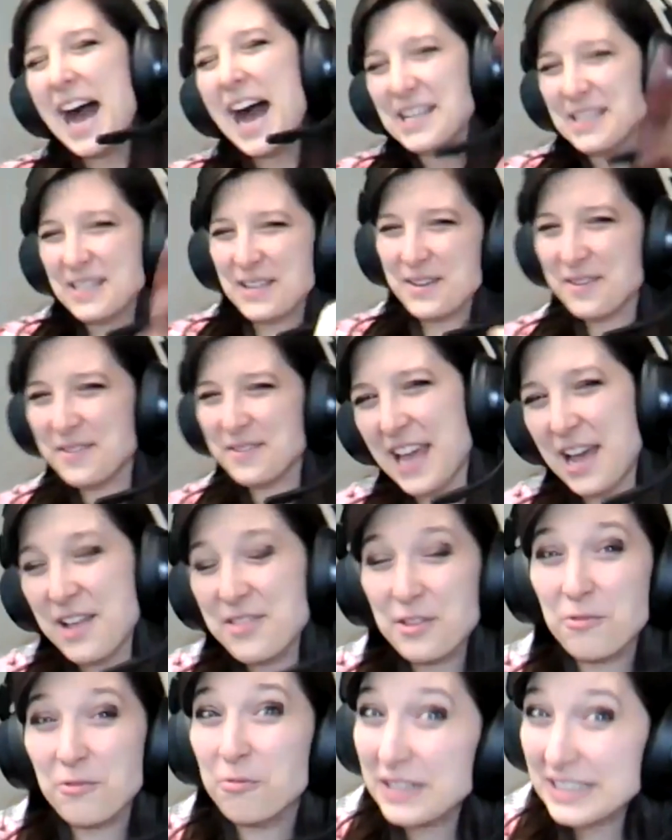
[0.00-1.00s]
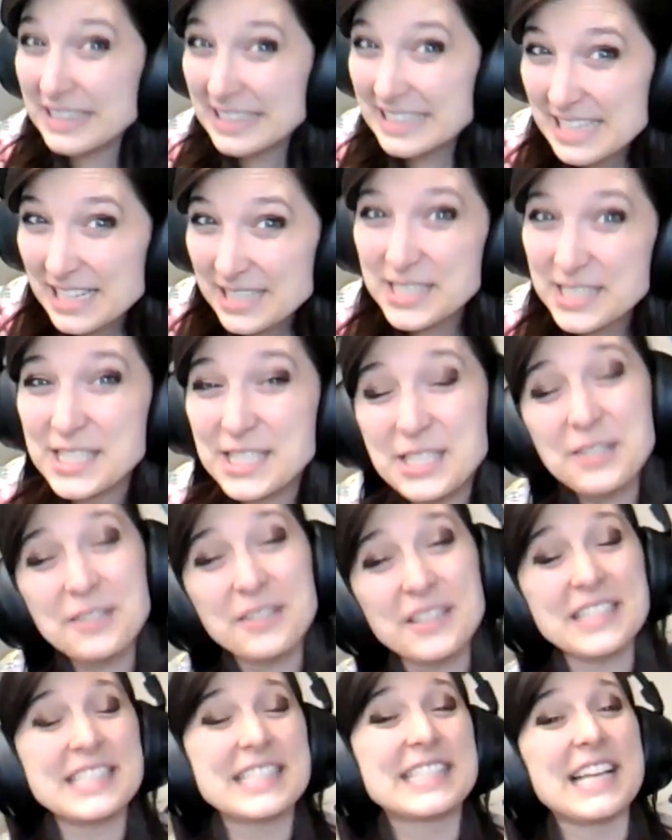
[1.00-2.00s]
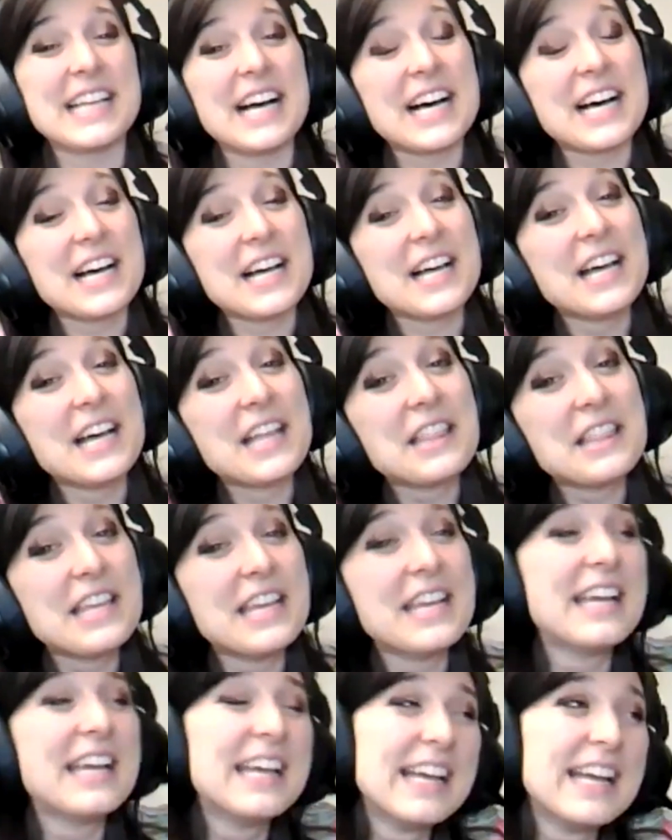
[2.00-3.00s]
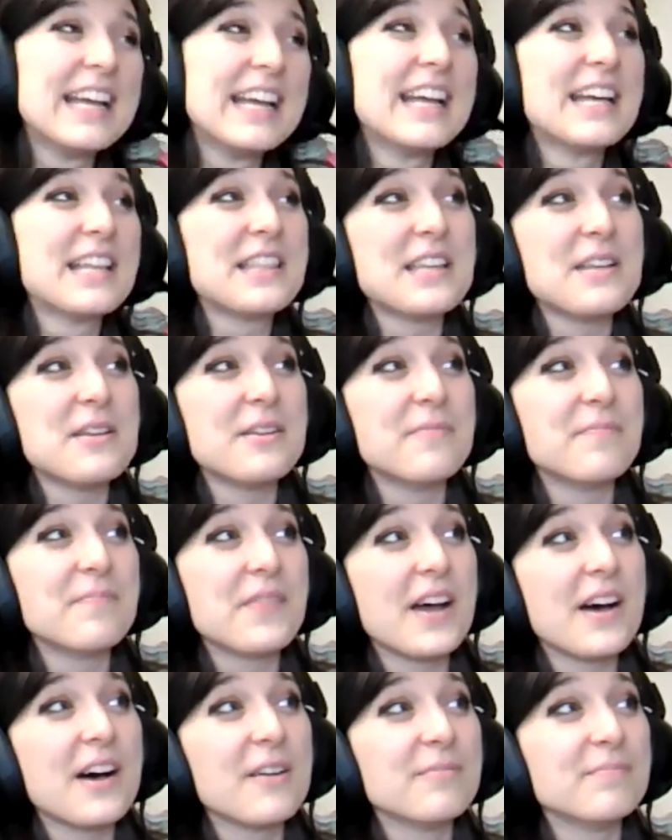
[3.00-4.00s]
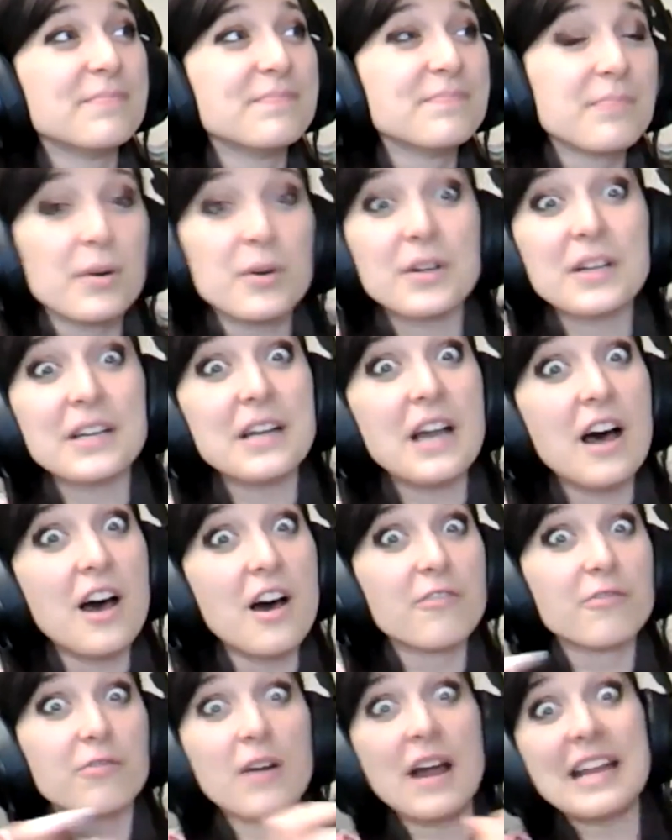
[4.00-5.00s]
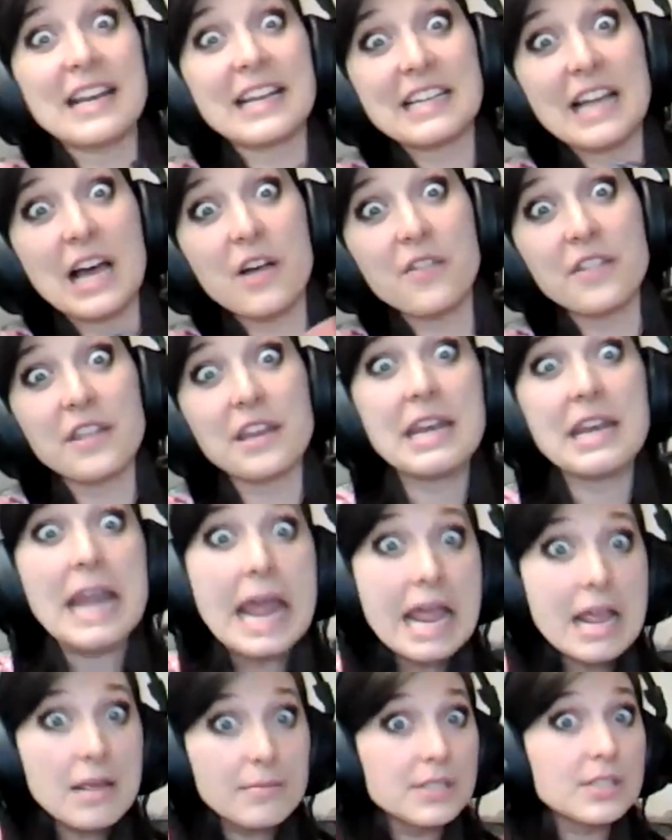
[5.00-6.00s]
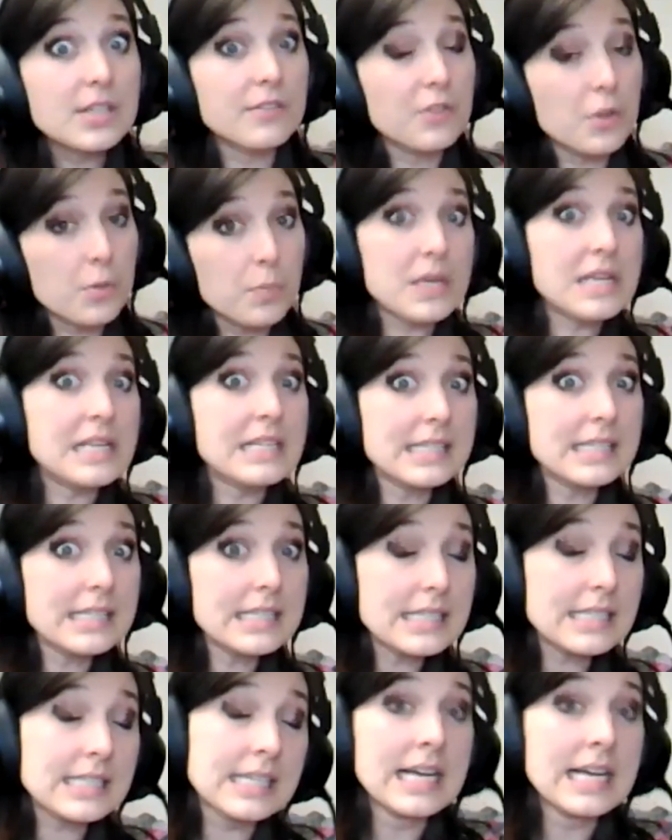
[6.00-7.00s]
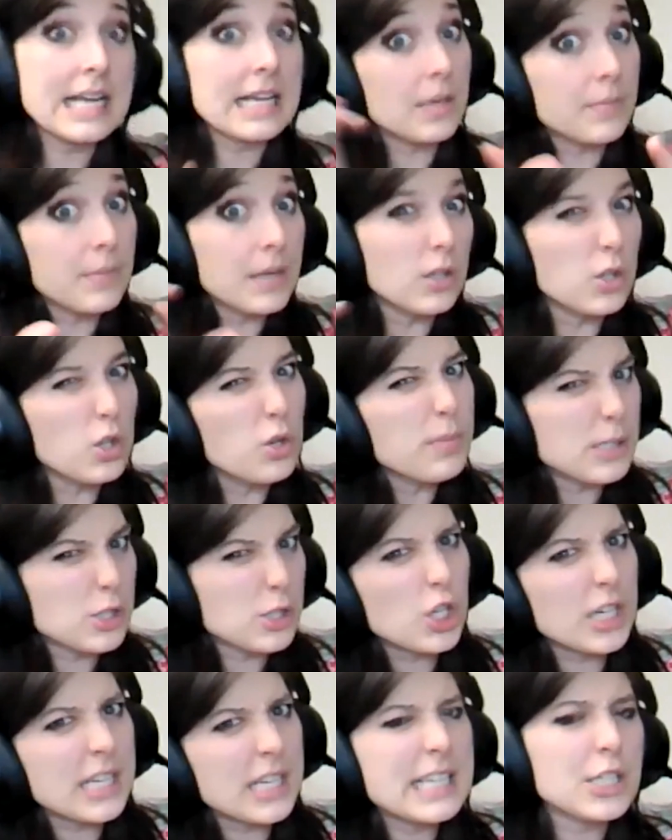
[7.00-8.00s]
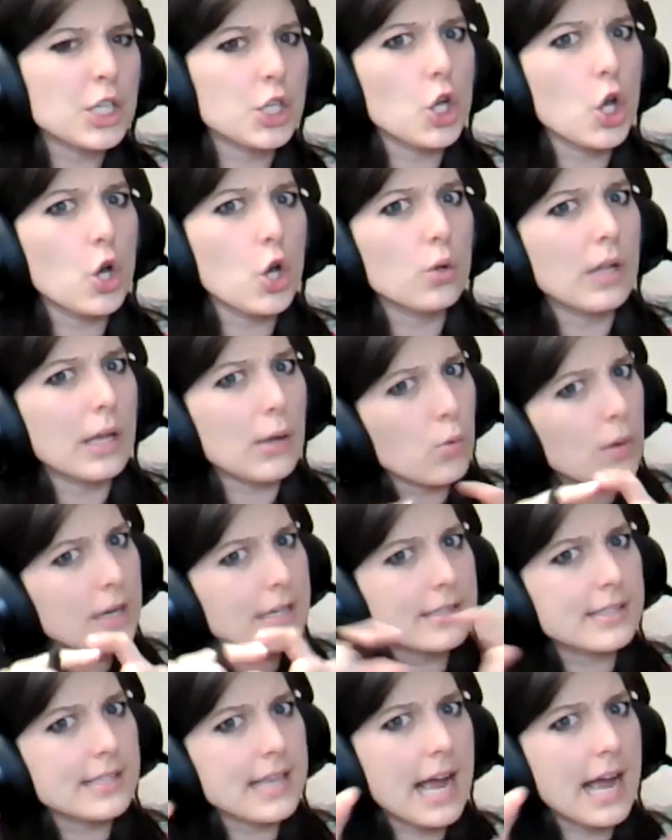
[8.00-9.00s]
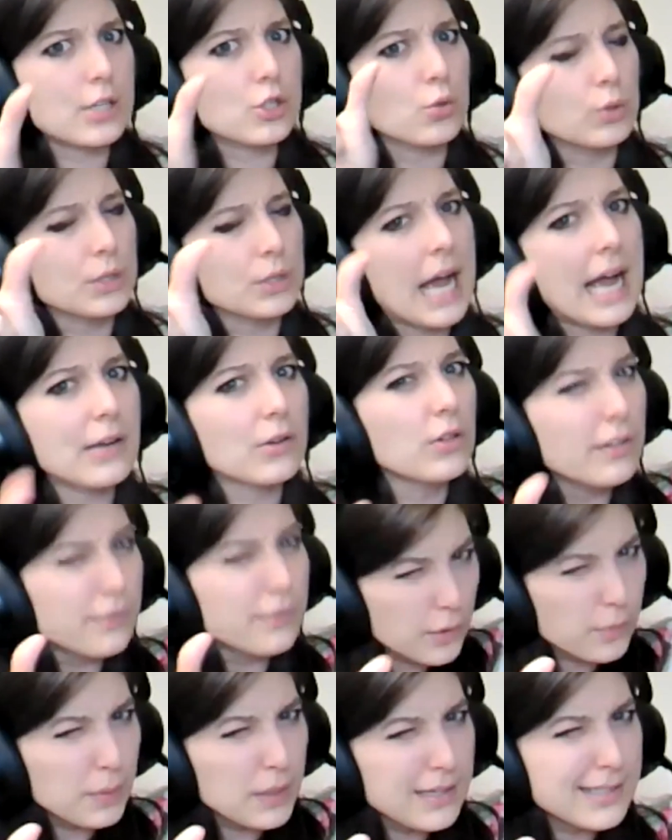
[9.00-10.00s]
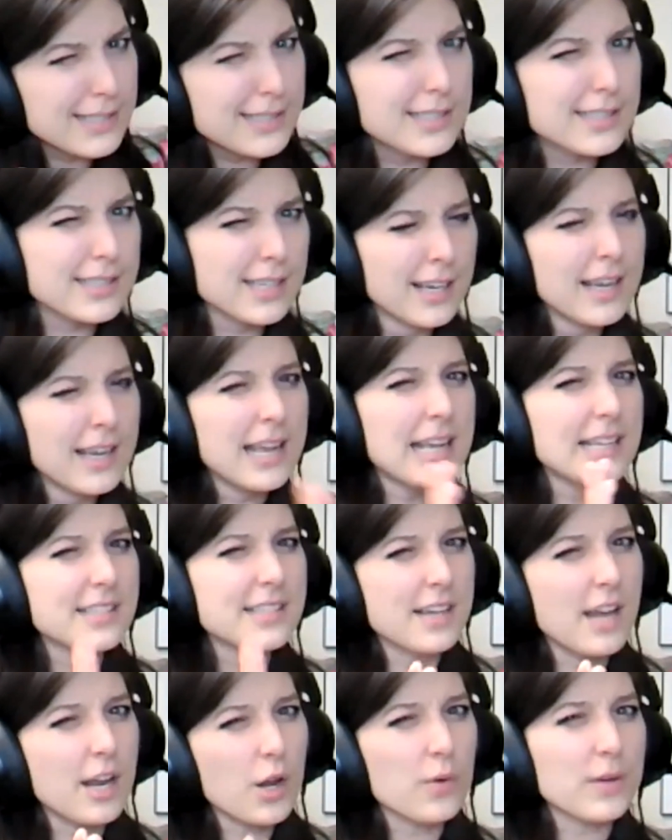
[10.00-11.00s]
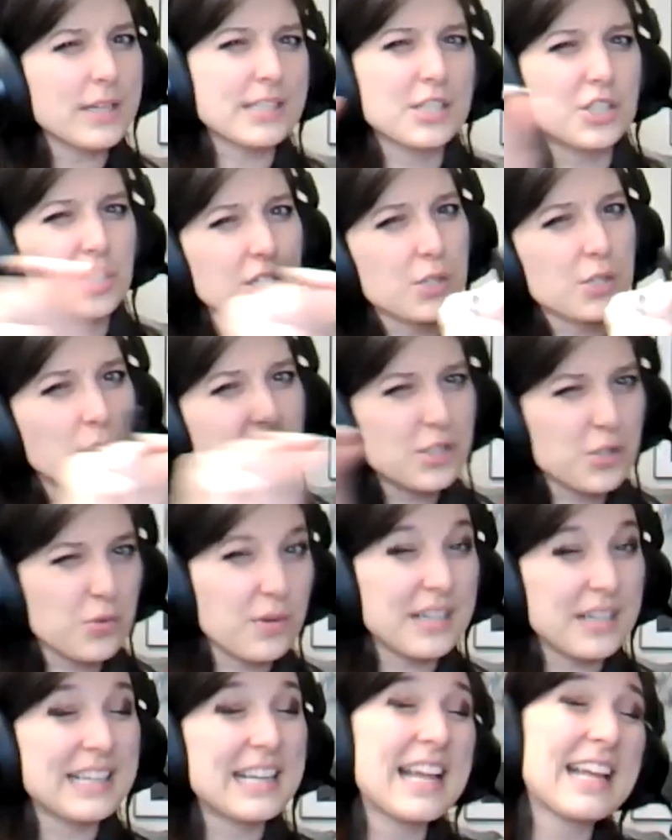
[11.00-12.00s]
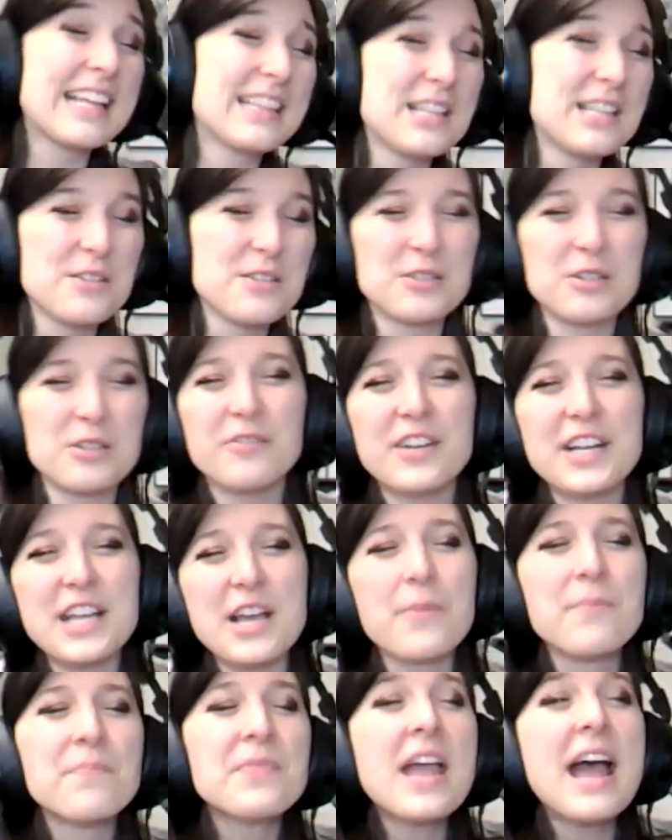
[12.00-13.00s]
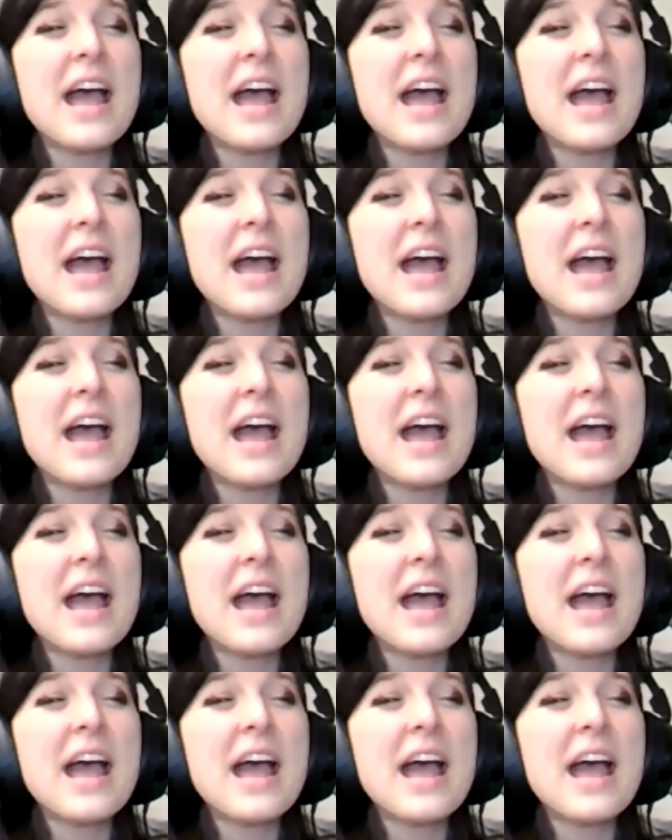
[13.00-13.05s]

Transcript: I know that the really young students, the burden of writing down the names of the pieces, it can be a little bit tricky to know, like, what is the actual title of the piece. It's not always just what's written in the YouTube video.